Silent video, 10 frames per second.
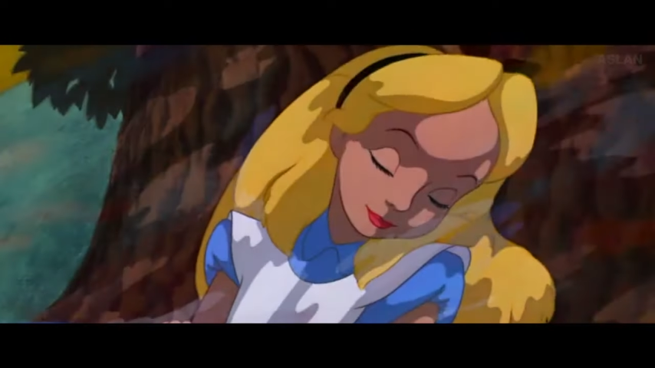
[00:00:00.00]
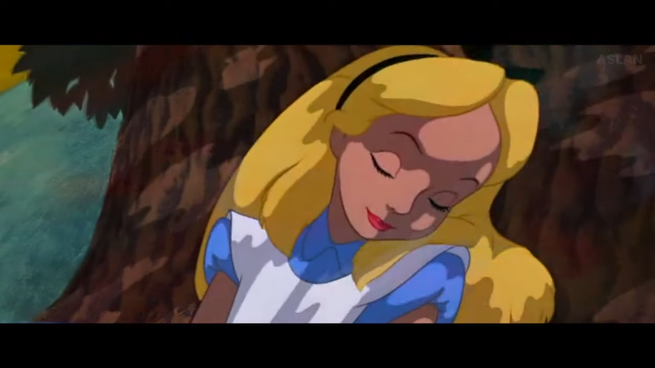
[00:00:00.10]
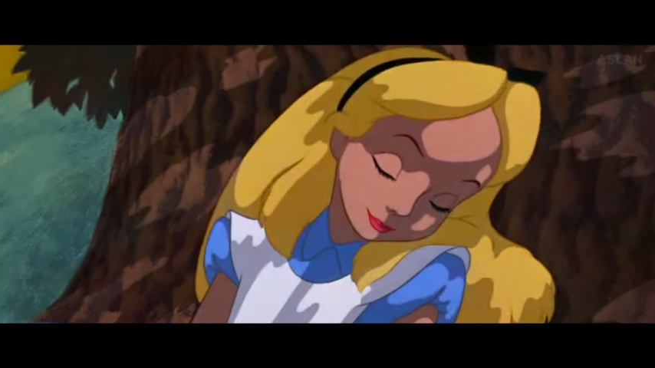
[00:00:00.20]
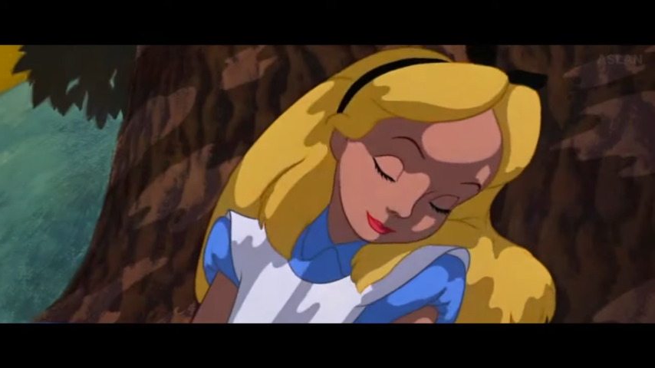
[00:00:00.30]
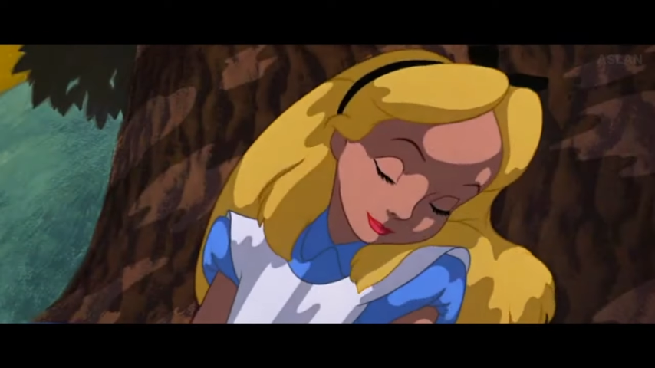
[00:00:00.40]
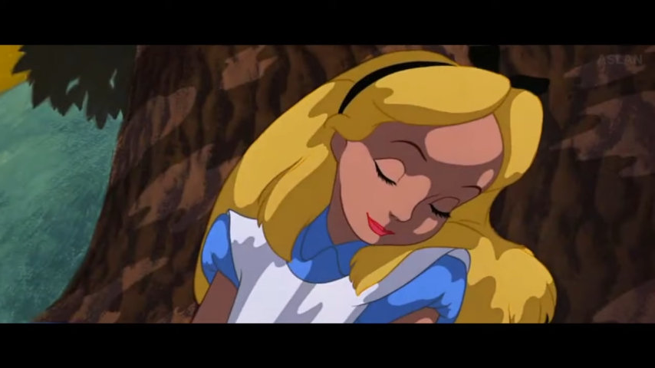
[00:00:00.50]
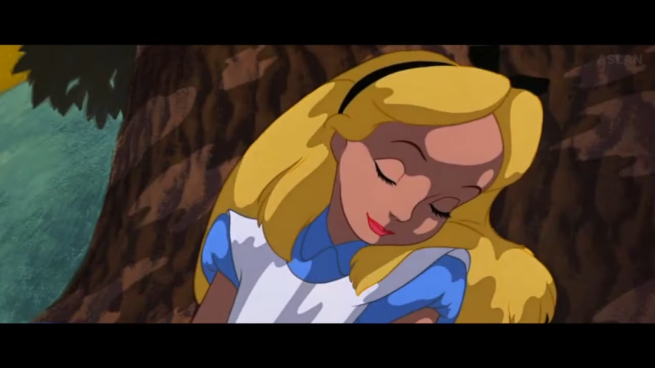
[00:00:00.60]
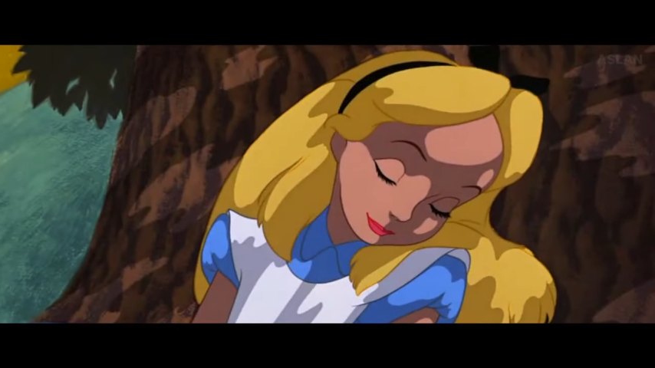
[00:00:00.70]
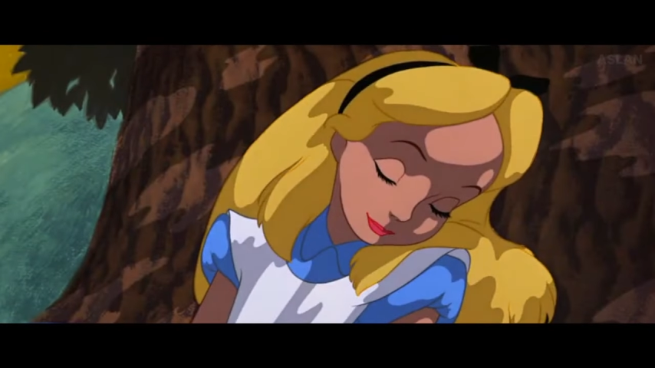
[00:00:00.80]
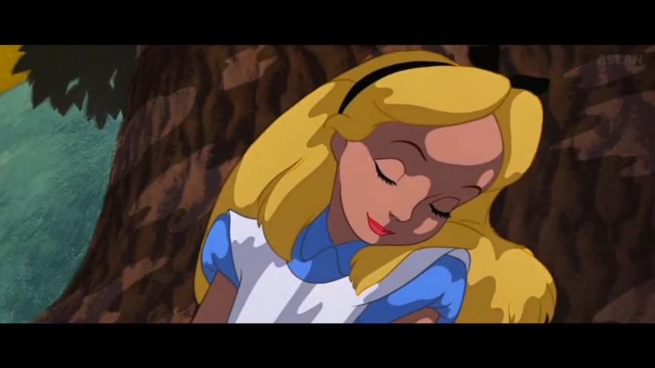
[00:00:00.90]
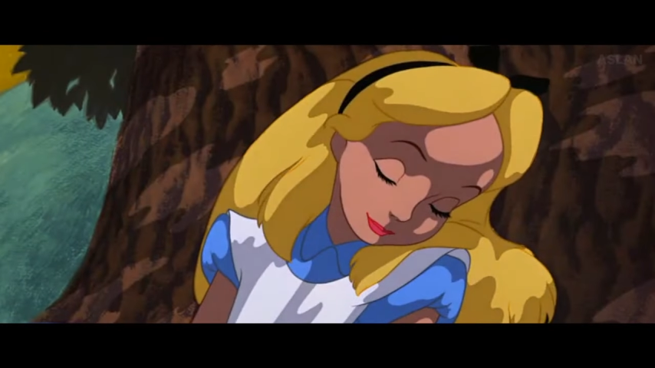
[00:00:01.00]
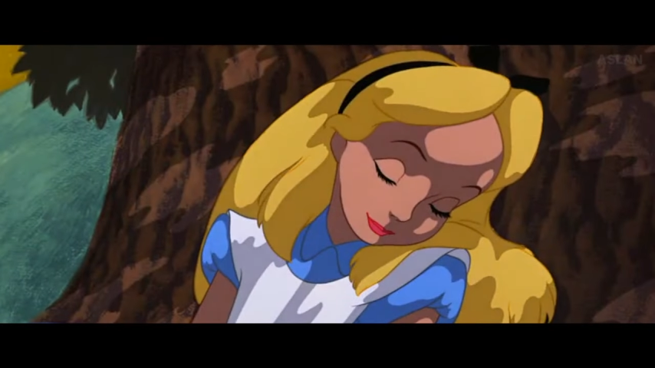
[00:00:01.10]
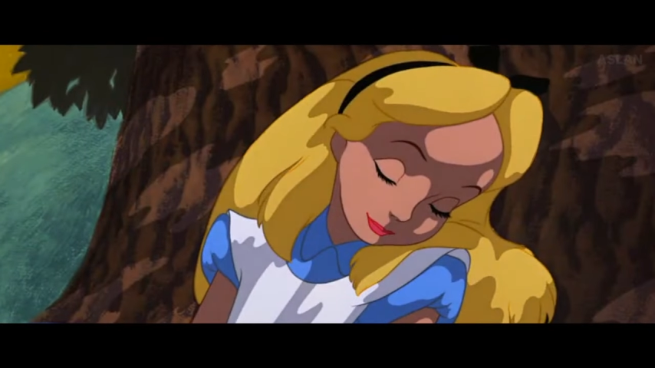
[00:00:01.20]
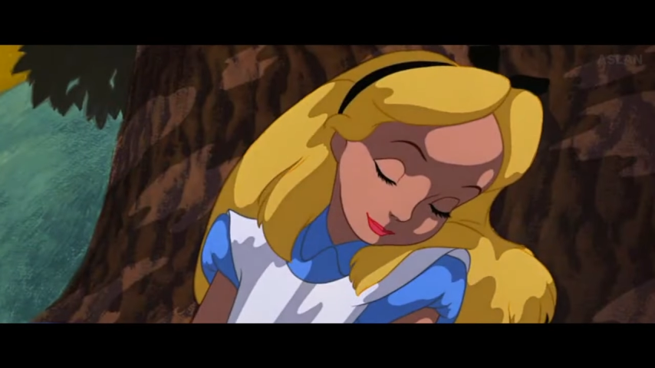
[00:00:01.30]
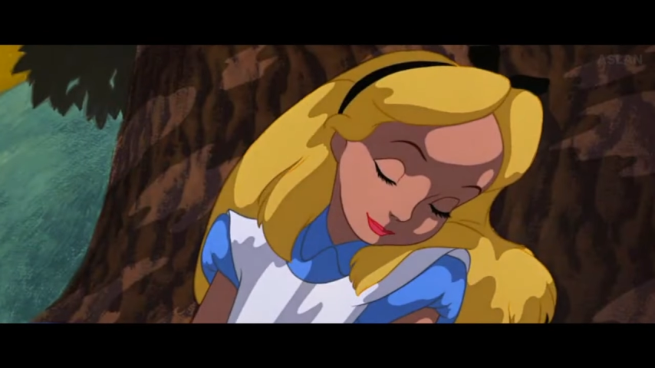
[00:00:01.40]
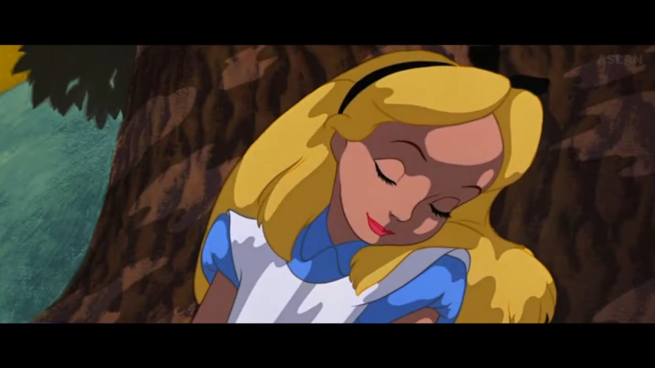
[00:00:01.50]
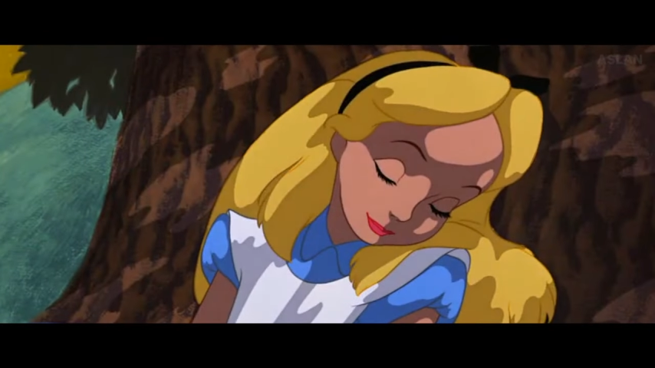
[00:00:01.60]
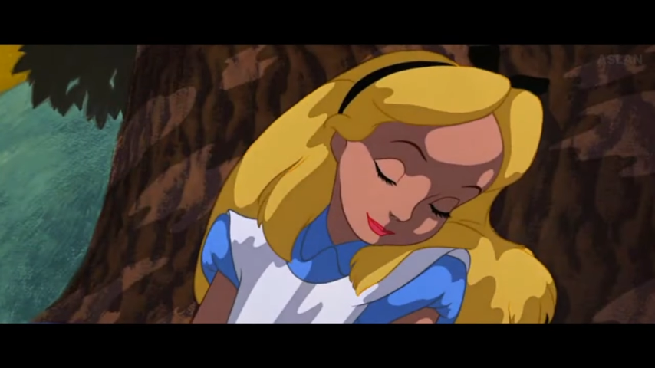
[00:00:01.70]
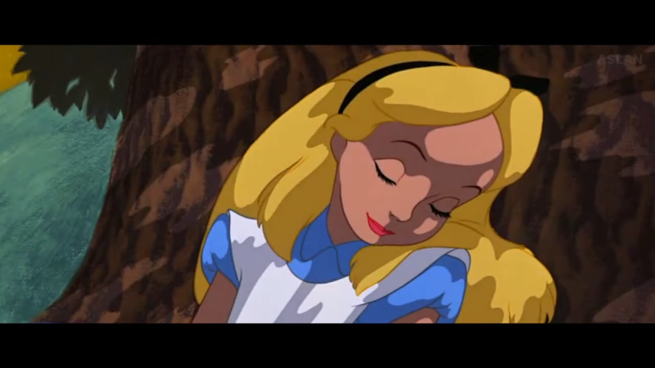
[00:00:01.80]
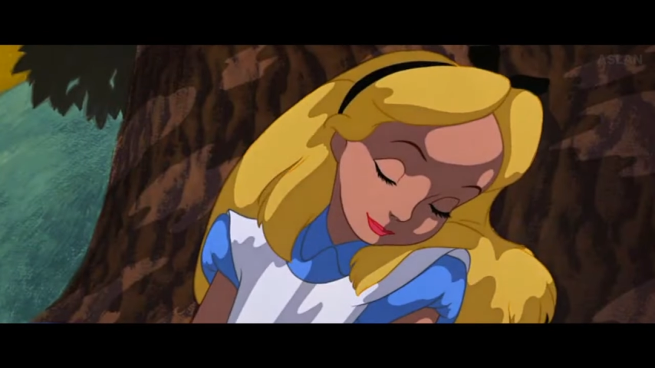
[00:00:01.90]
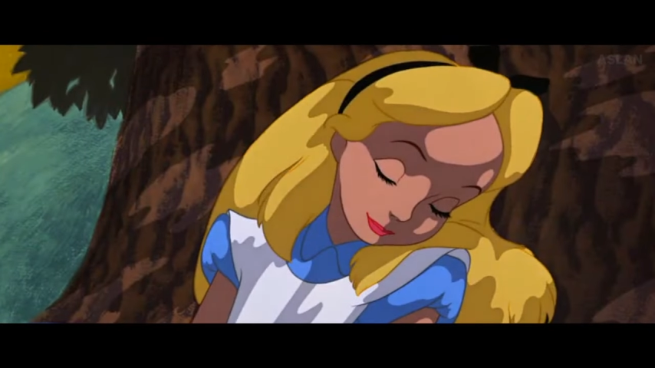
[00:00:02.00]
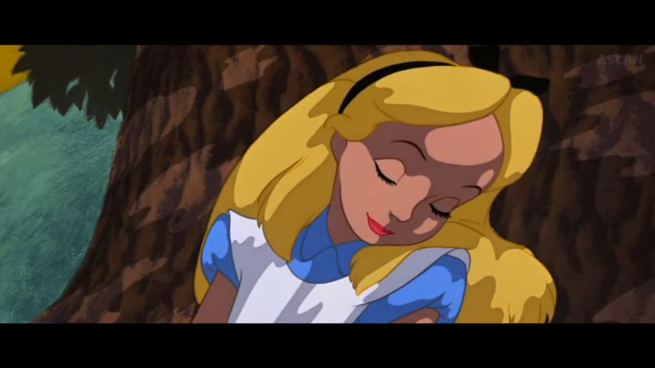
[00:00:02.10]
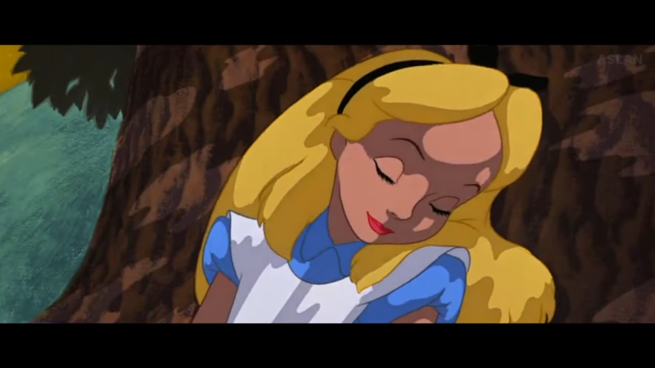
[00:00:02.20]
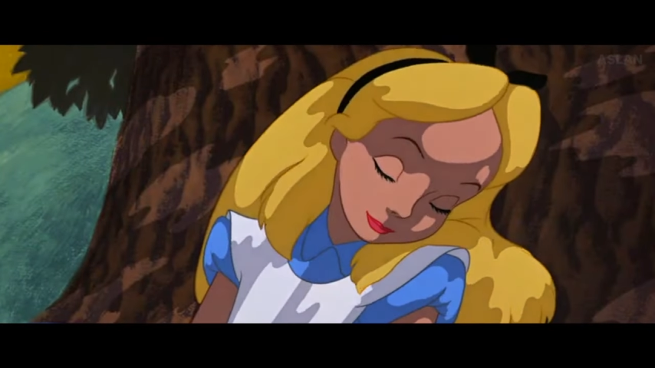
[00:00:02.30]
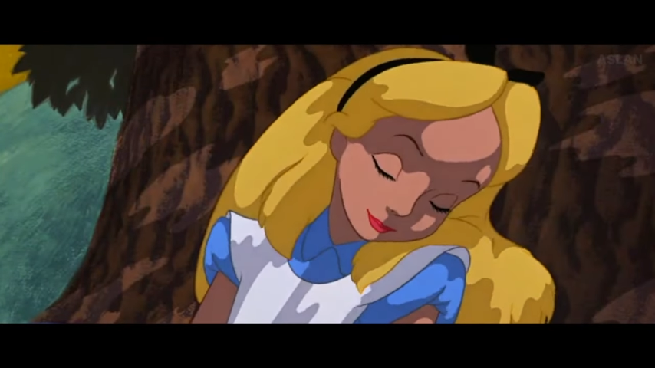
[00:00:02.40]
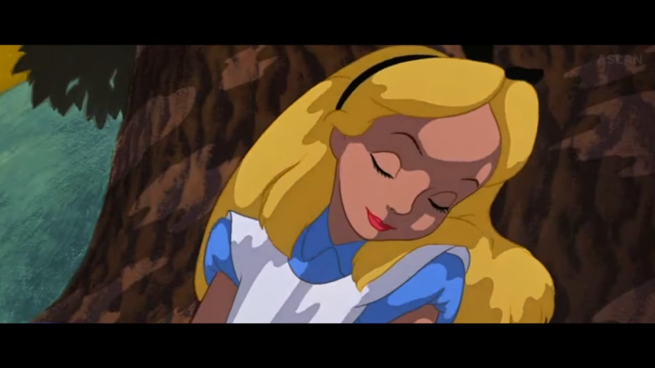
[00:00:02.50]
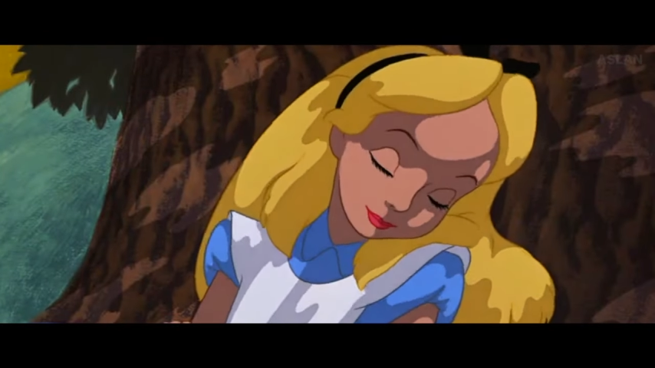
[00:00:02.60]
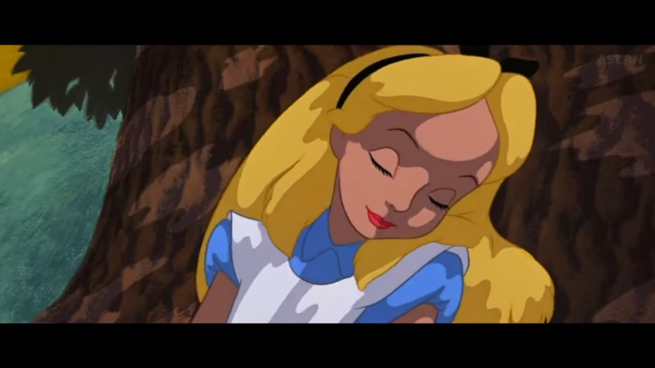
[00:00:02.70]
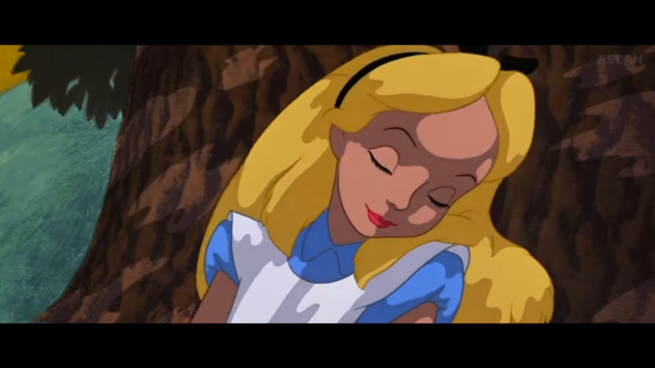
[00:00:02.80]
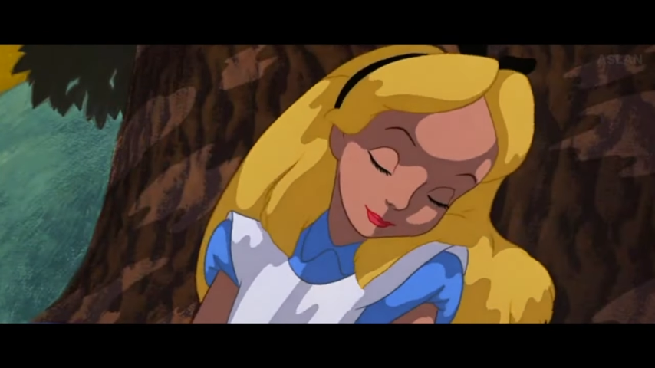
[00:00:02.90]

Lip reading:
[unreadable: no face in view]